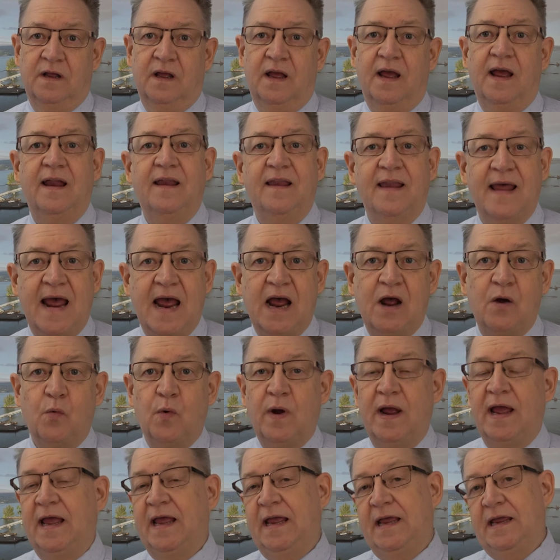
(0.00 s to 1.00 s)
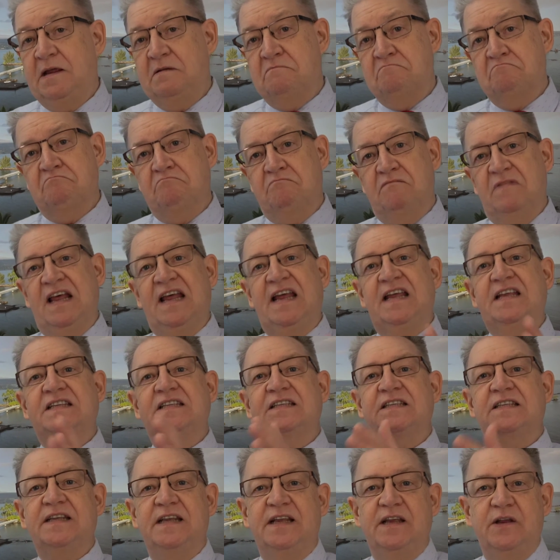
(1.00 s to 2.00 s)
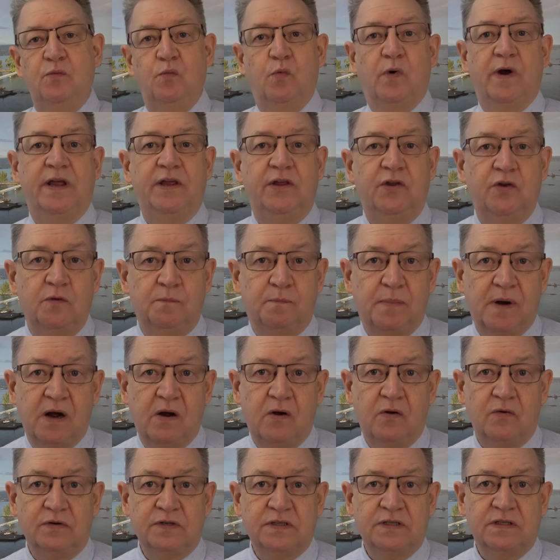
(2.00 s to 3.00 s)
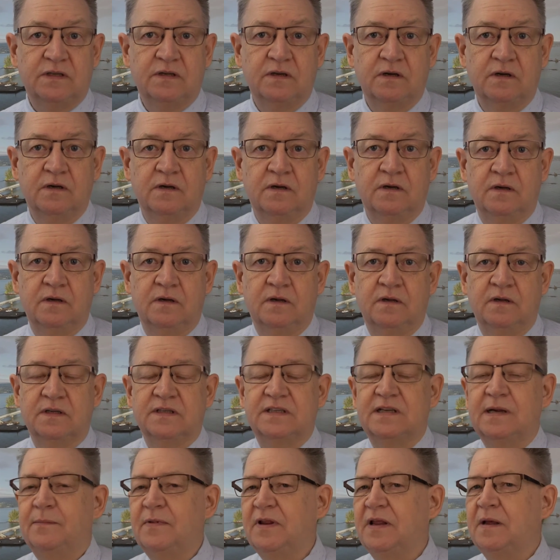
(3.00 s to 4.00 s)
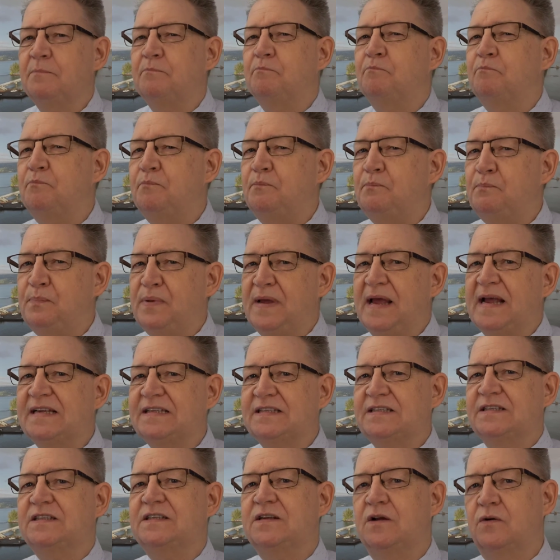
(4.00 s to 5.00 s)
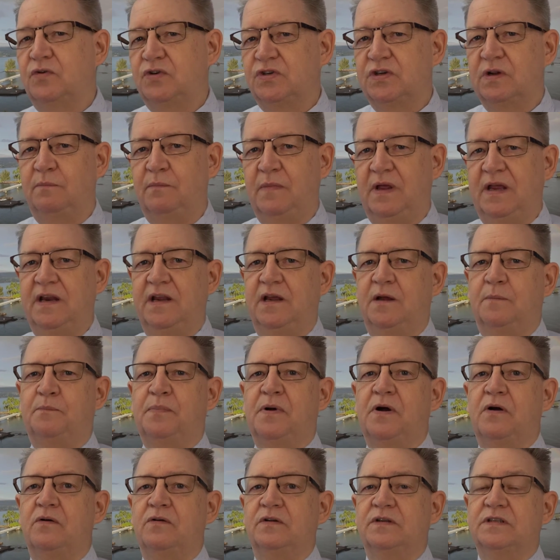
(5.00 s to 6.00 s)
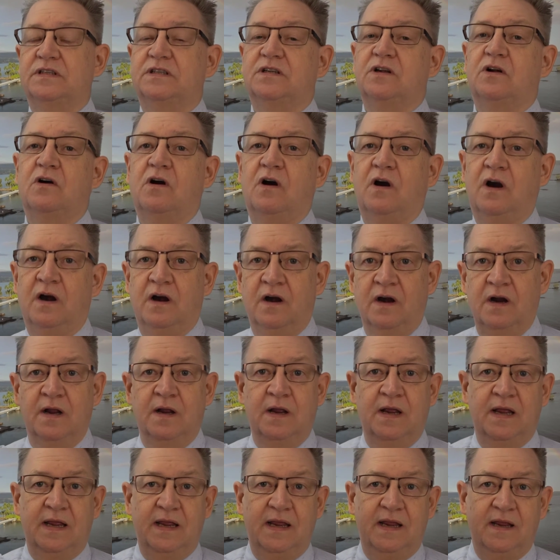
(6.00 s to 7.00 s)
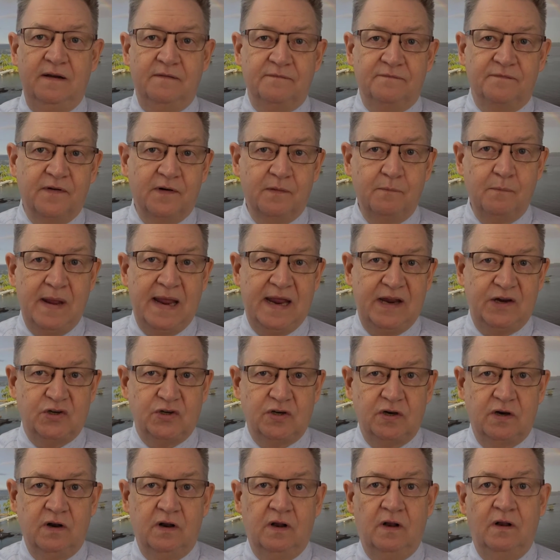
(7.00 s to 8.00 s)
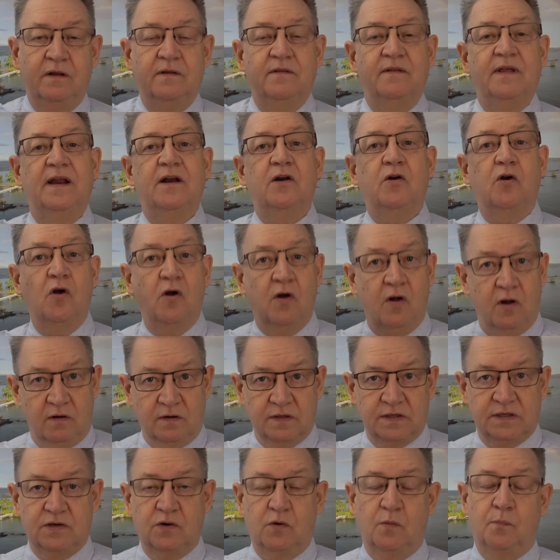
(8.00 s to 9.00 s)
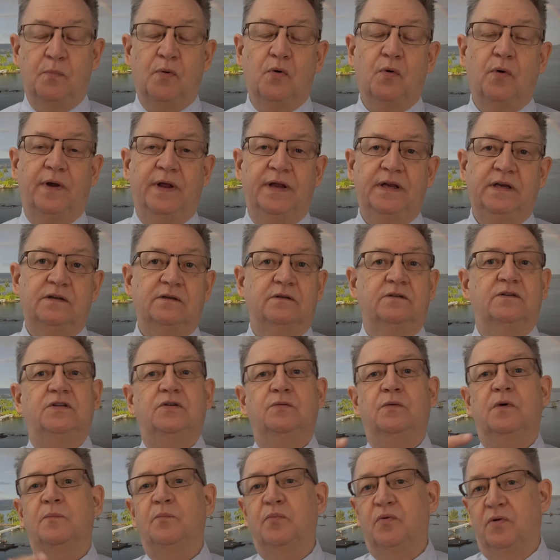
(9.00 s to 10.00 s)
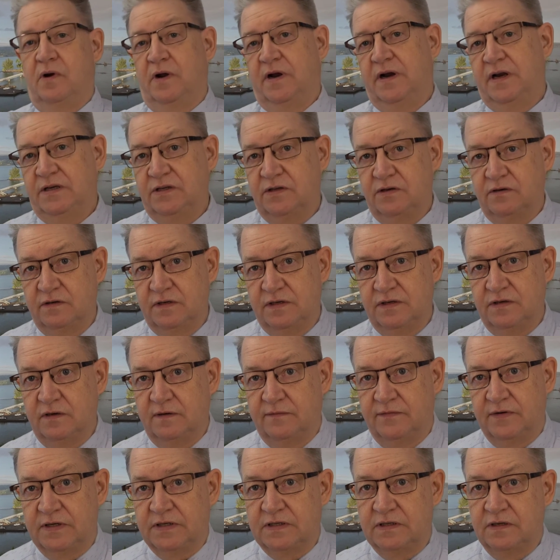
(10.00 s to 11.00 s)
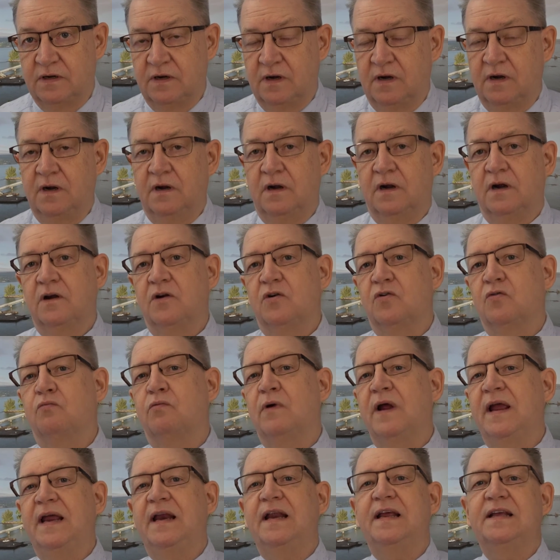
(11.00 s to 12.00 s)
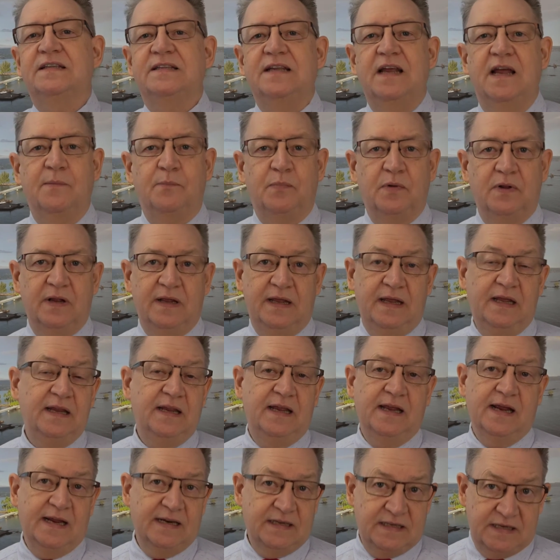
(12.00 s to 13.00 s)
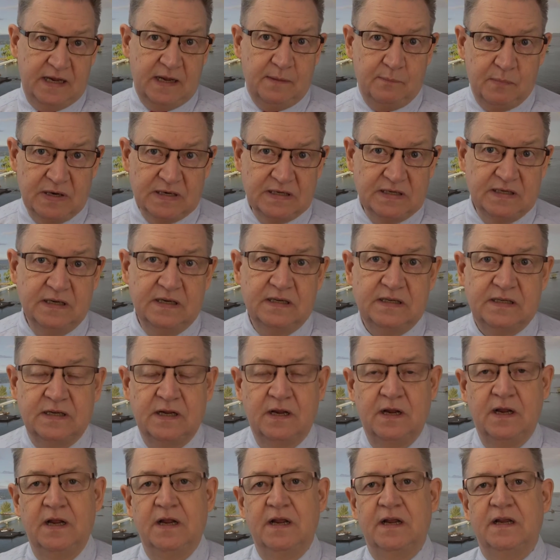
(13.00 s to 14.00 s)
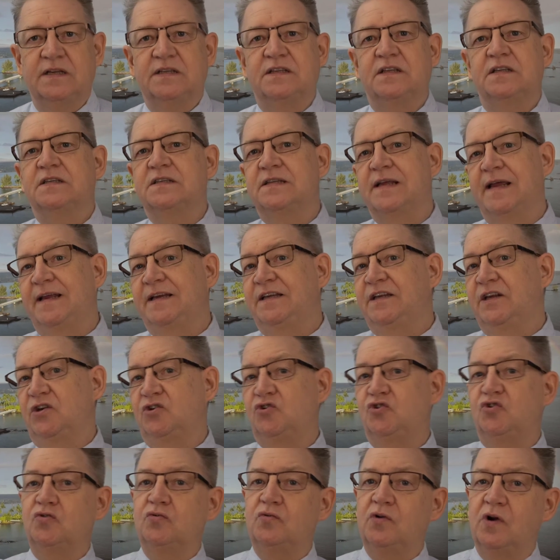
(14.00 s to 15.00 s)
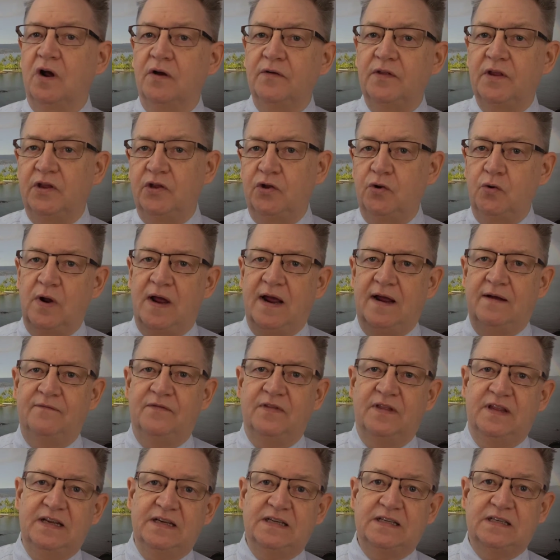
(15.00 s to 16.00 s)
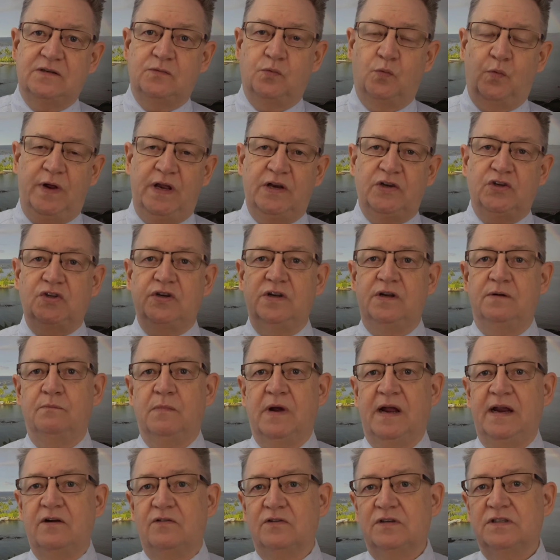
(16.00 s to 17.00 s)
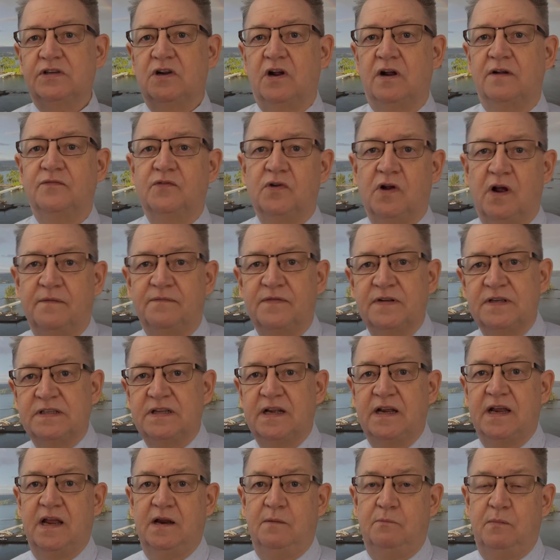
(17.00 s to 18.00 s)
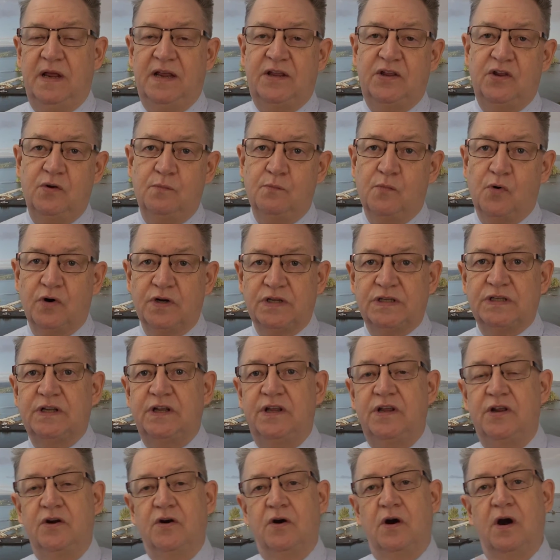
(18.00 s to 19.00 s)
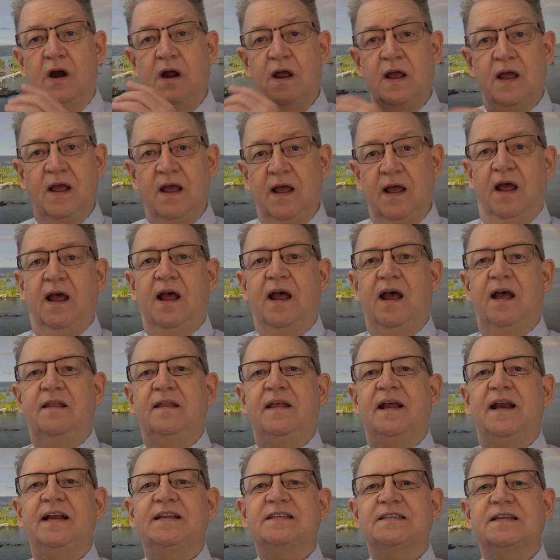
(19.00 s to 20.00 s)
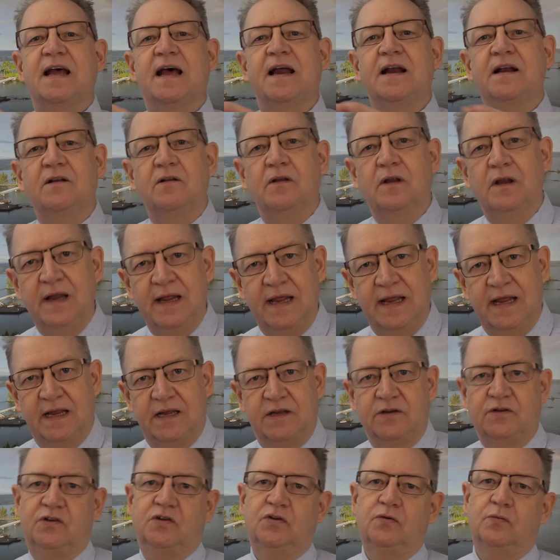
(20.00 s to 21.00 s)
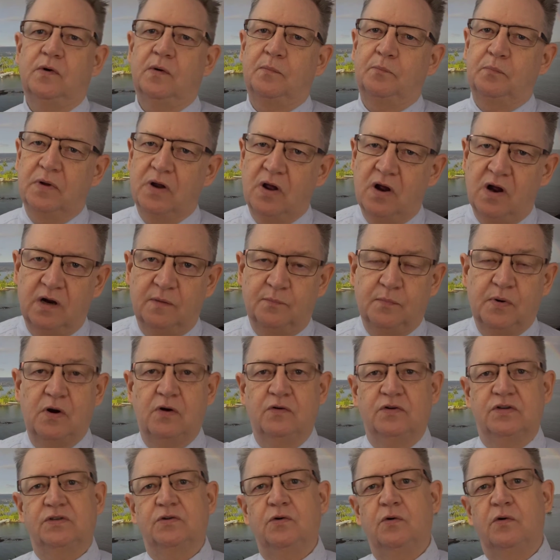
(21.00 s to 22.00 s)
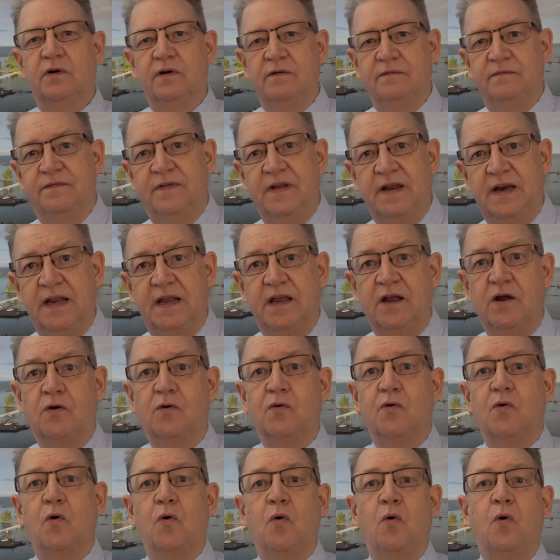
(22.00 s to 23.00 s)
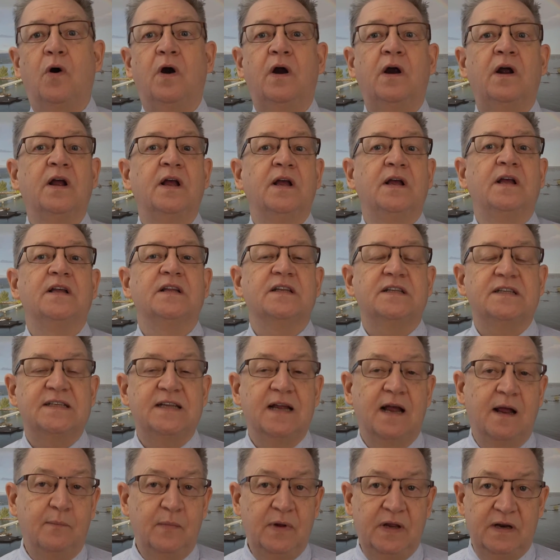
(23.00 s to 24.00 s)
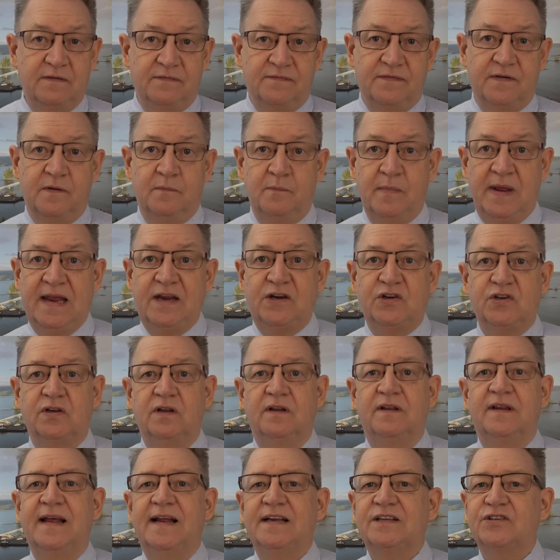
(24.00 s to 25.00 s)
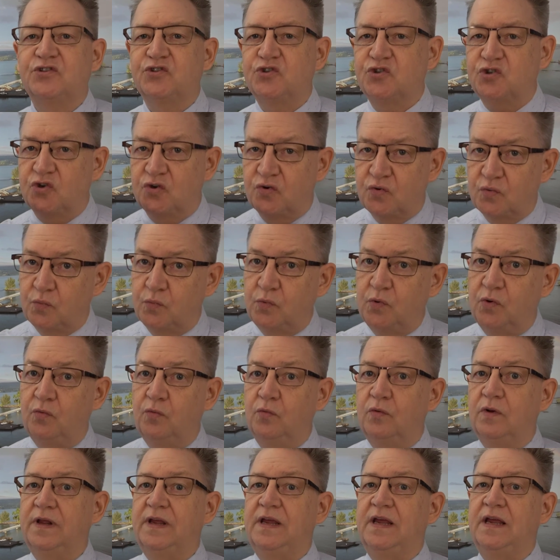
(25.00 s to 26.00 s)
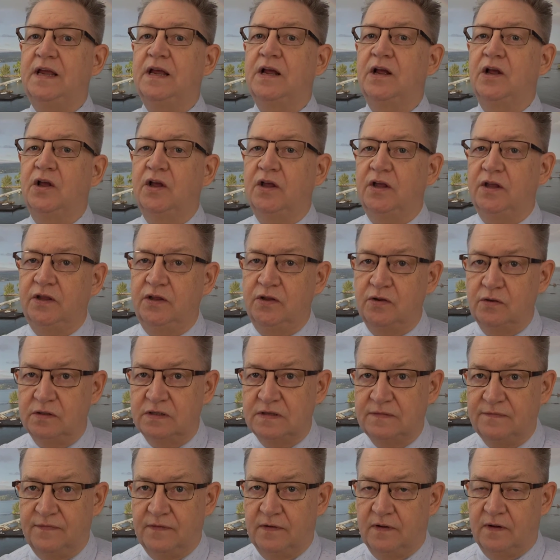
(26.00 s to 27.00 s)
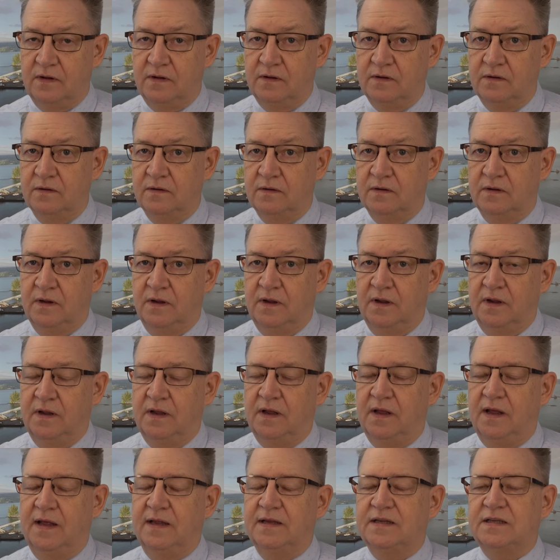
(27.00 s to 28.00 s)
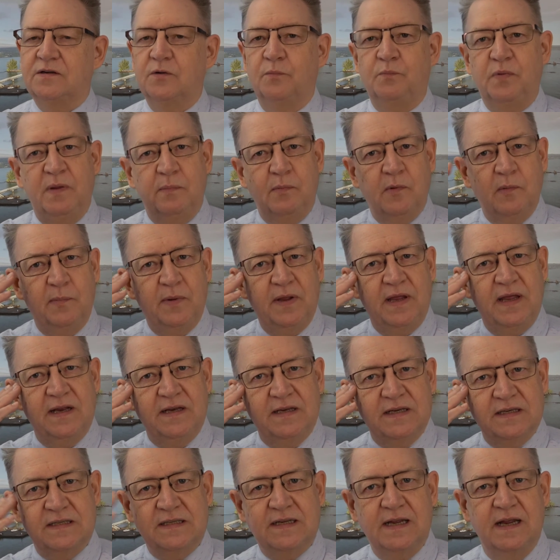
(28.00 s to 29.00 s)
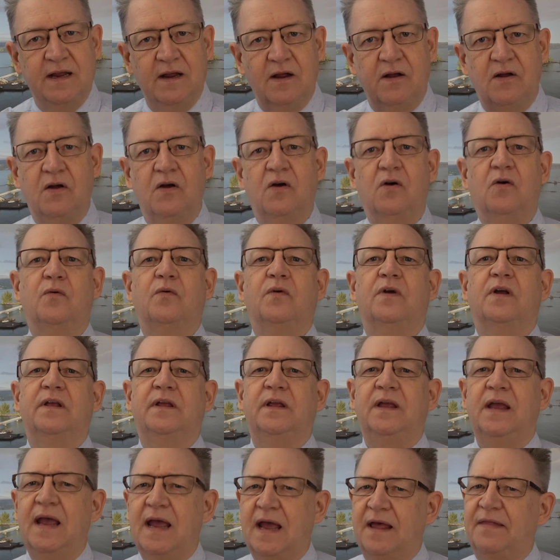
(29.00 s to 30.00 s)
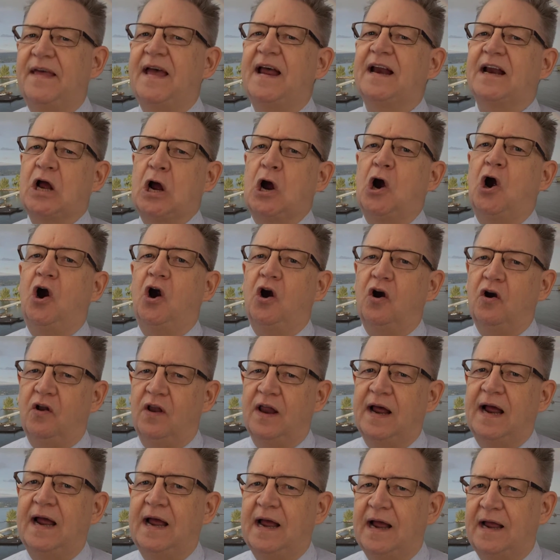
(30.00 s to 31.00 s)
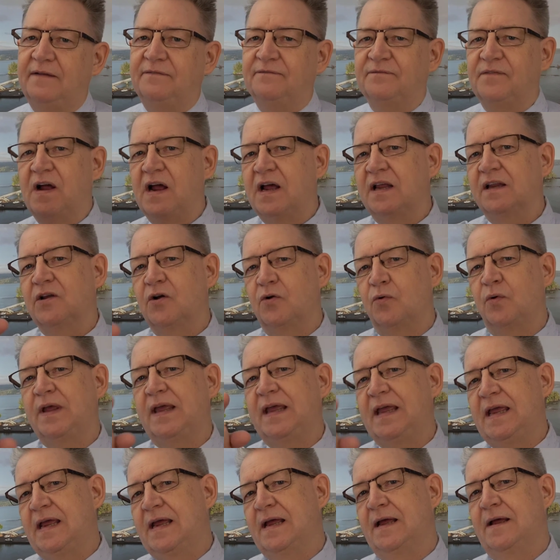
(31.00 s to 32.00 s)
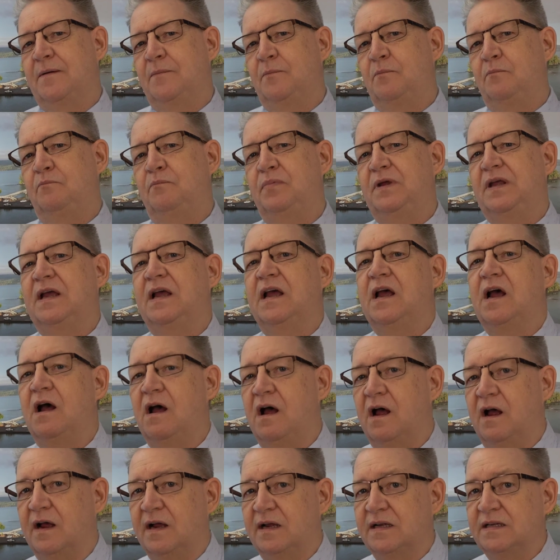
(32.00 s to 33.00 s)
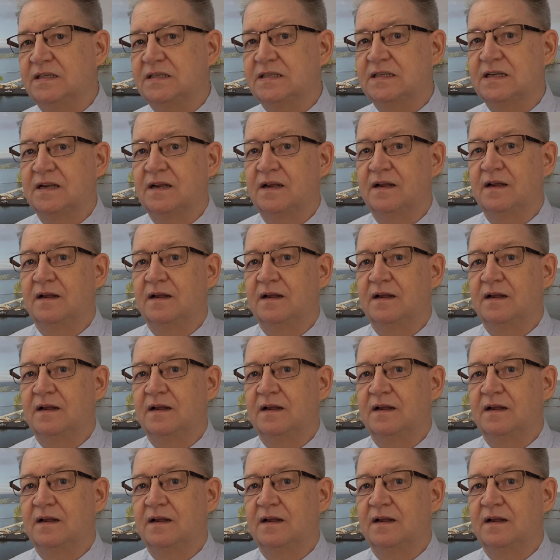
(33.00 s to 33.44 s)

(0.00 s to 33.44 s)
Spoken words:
And that way they see what you post. Some of the best social media posts are informational that also point to a product or service. A great example in the IT business is to say, did you know that you have this switch in Microsoft Office that can make you more secure? And then it's got a link to a blog post or a video or some information that's truly useful. And so people begin to say, oh, yeah, that Carl, I follow him because